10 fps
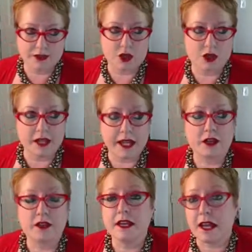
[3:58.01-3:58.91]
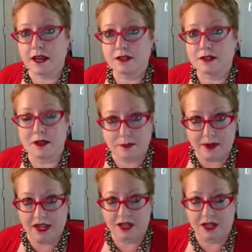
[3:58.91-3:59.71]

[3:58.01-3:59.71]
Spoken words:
So you land on the announcements